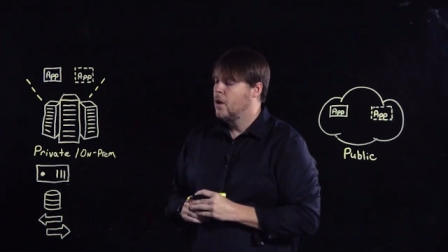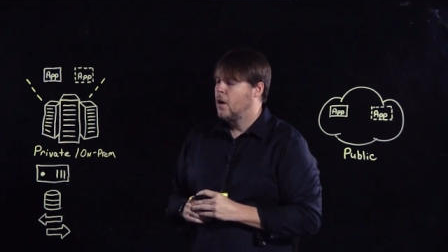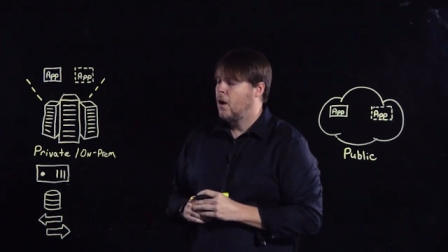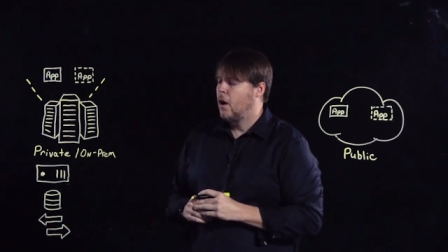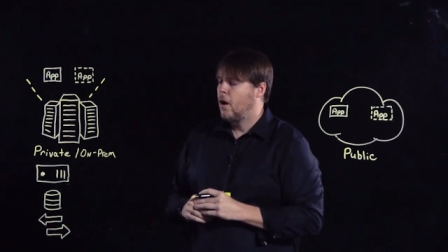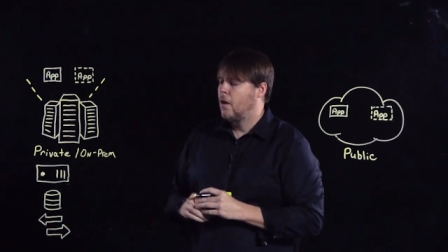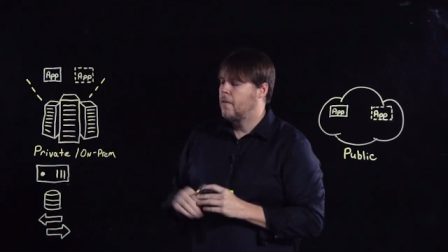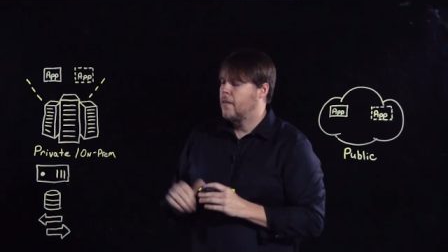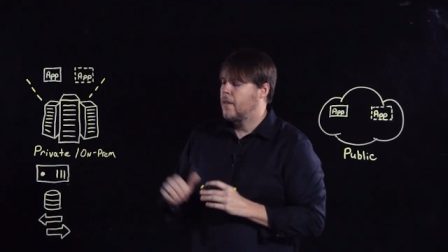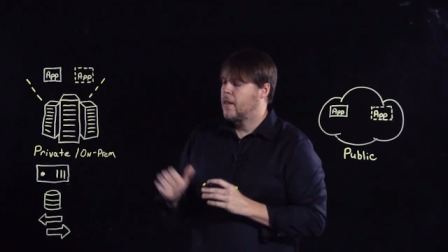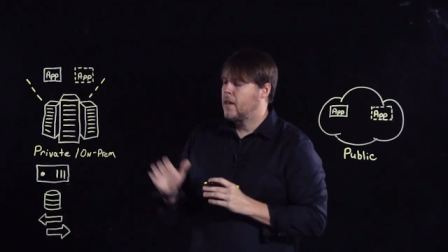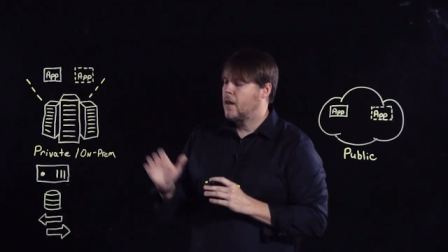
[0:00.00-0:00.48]

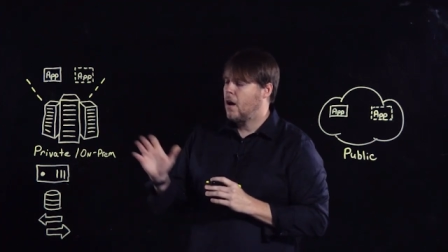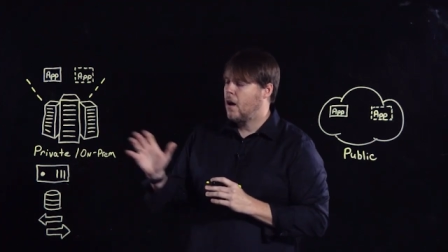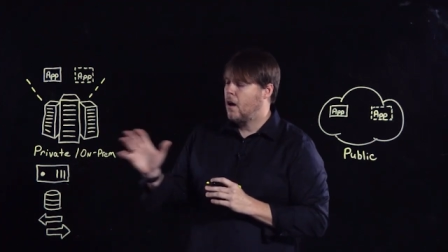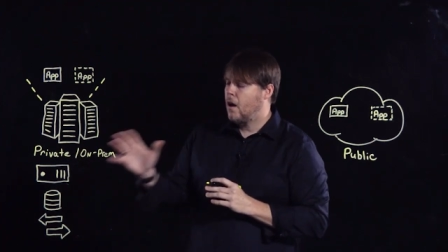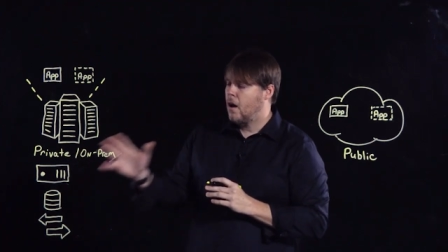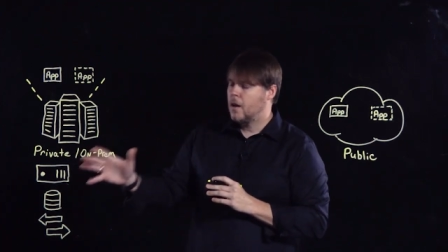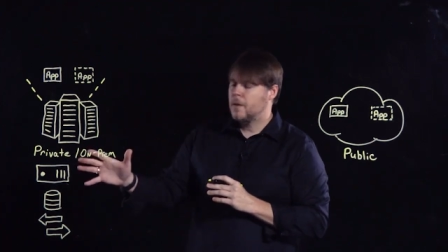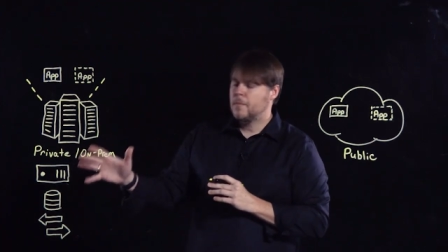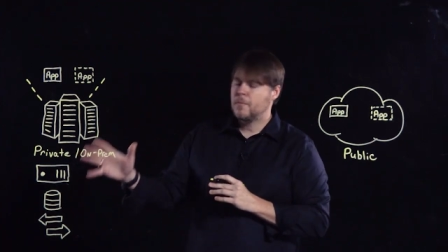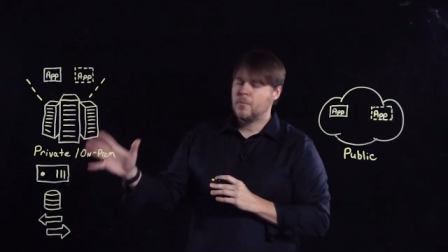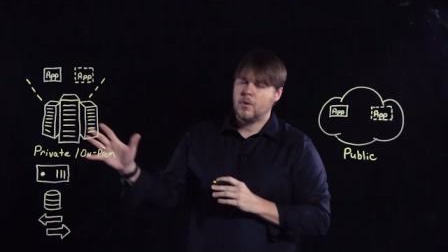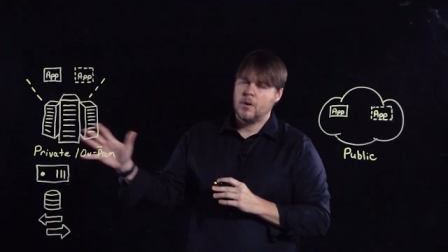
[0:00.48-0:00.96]
on the
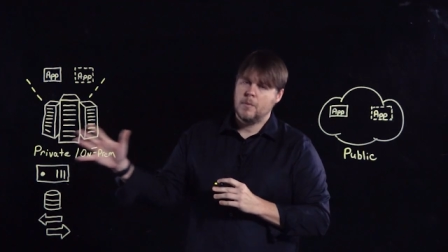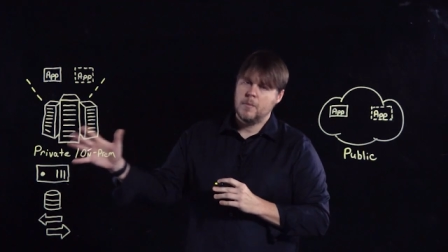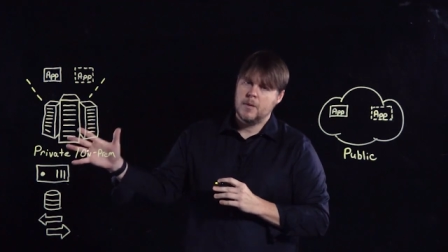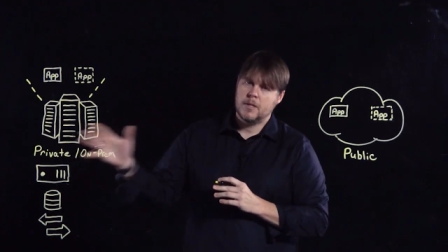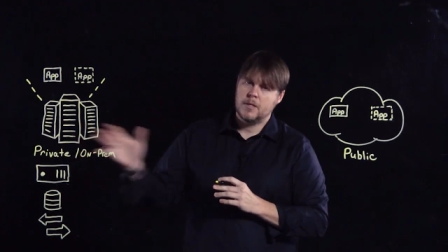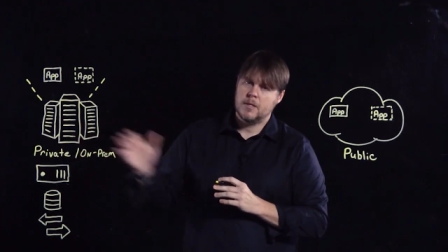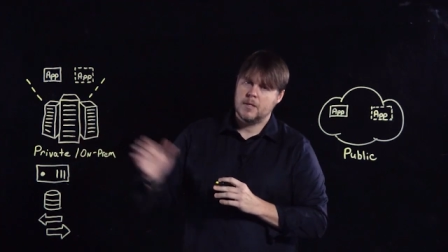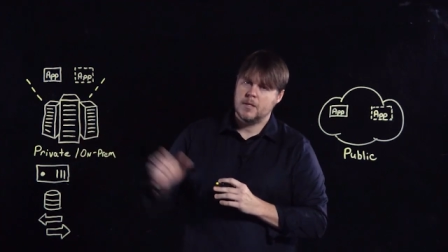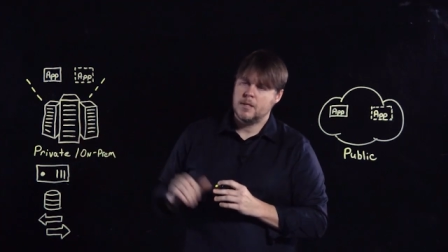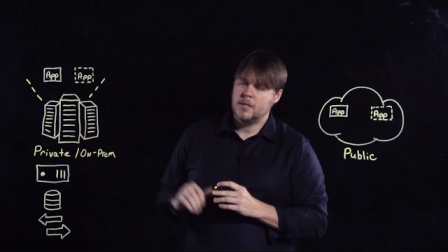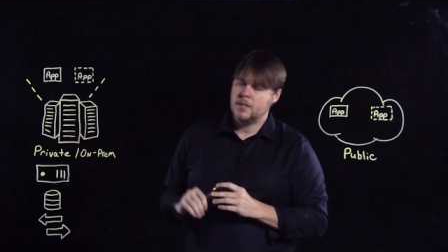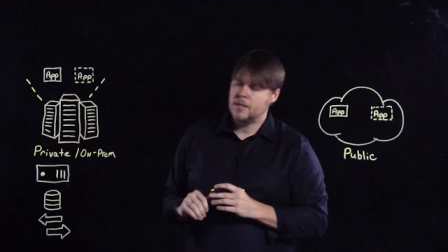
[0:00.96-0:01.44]

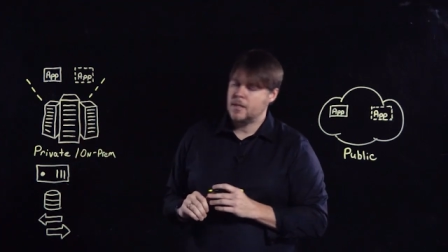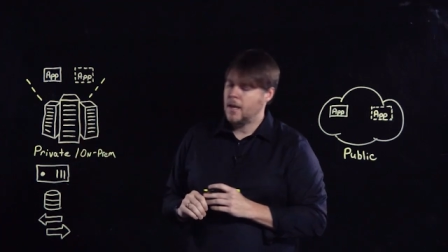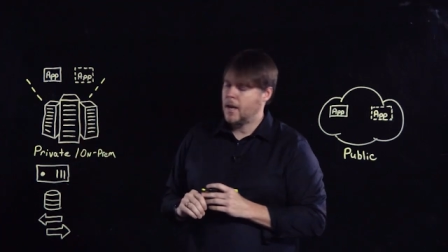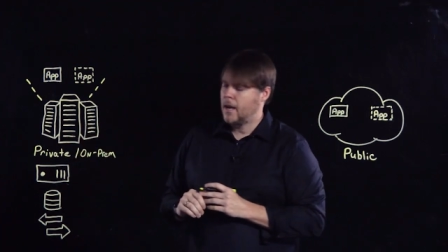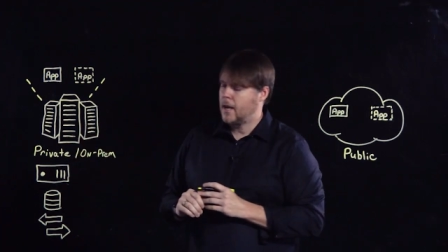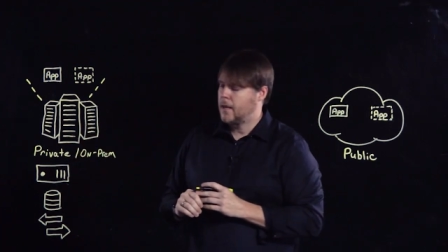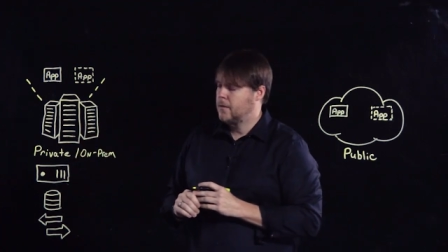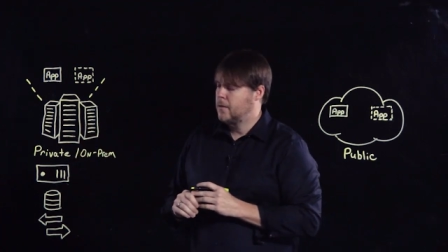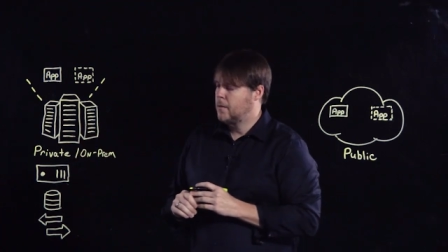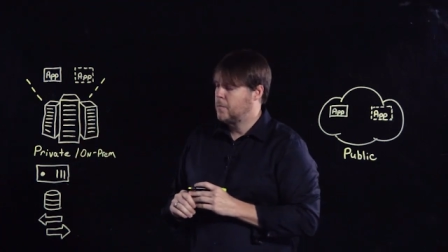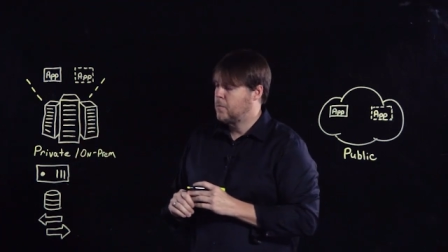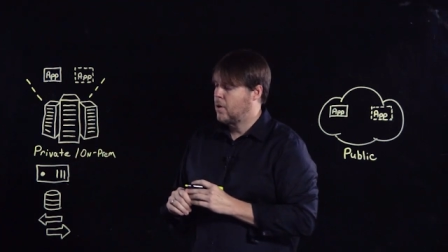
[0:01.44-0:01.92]
on-premises
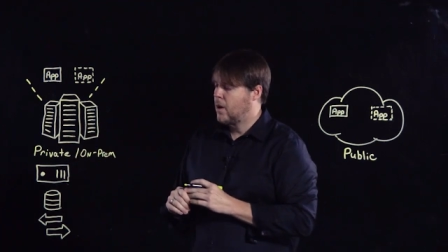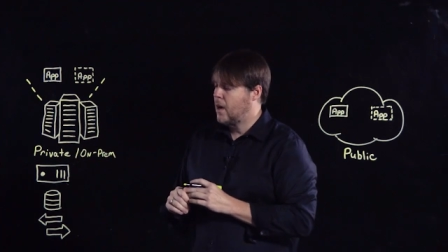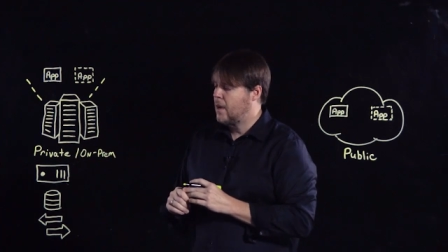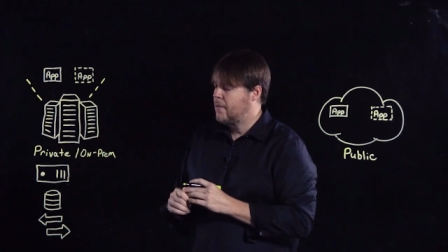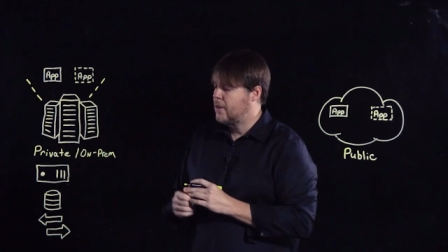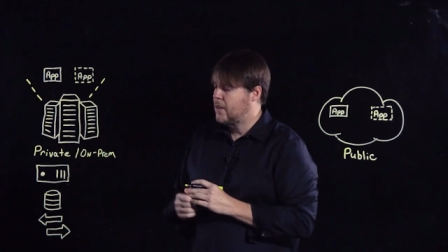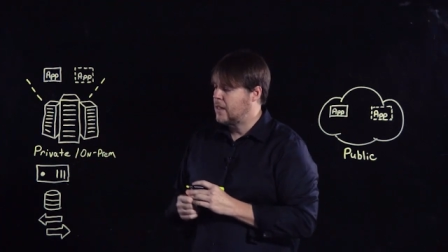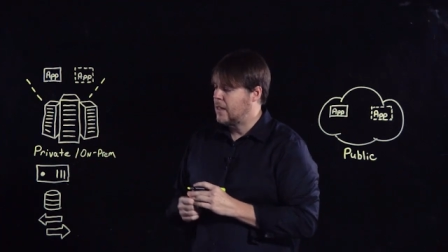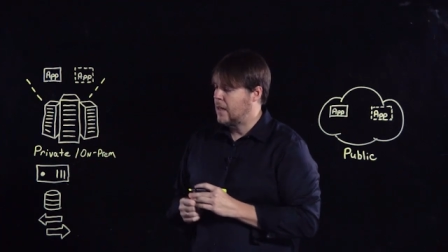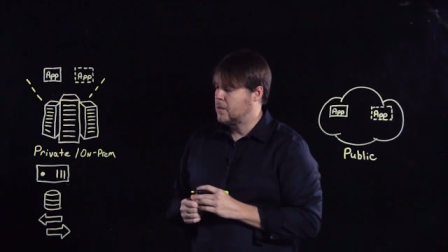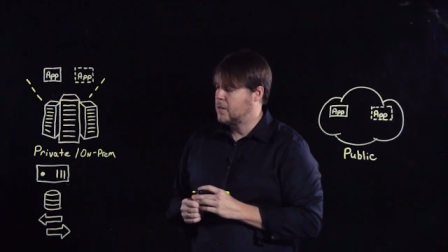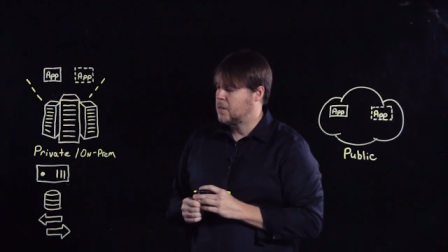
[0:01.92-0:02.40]
side, the
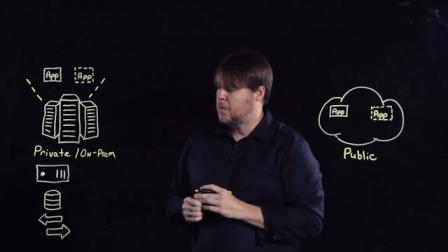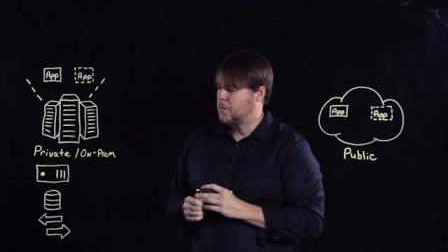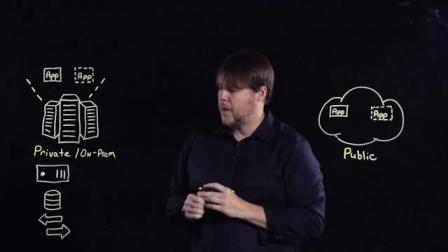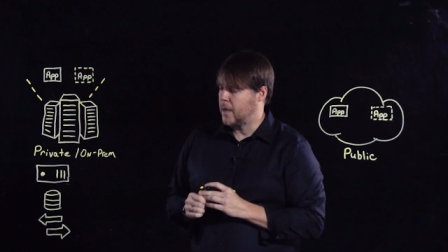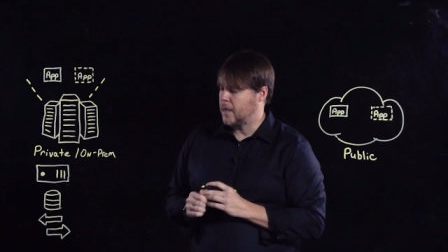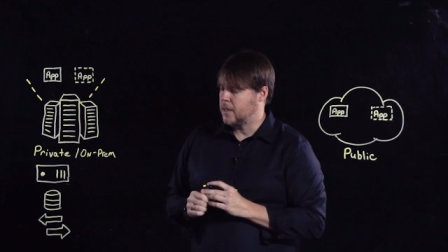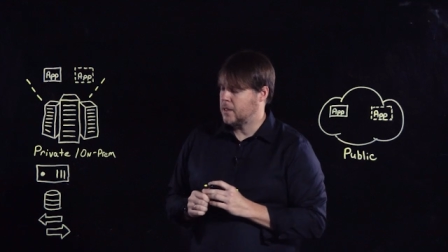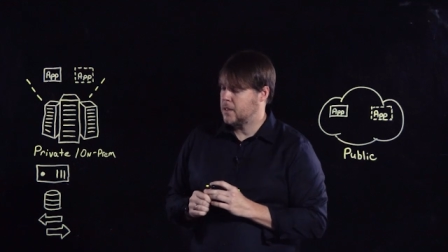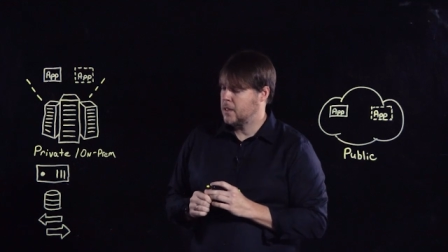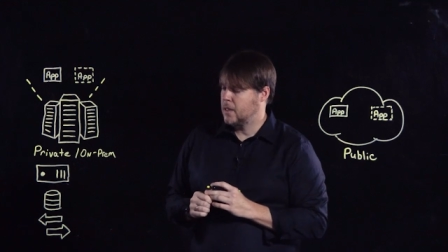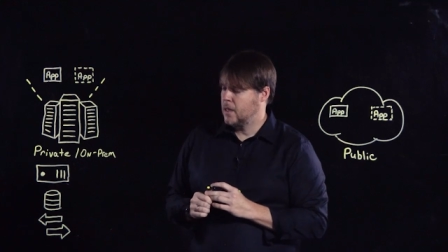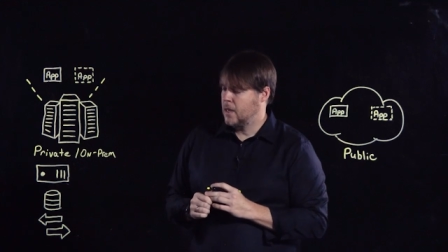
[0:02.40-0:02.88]
private cloud
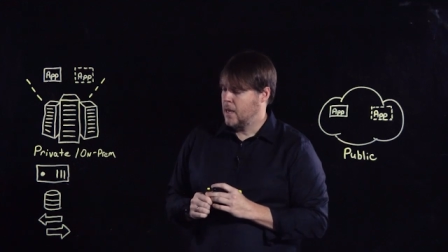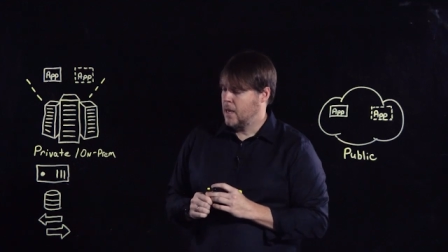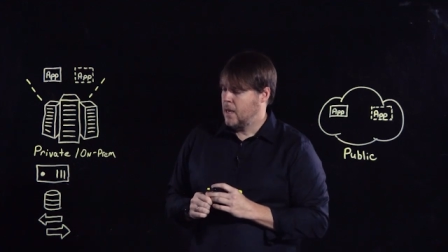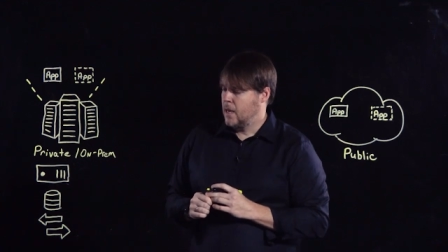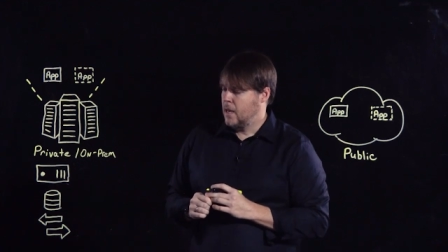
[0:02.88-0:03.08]
space.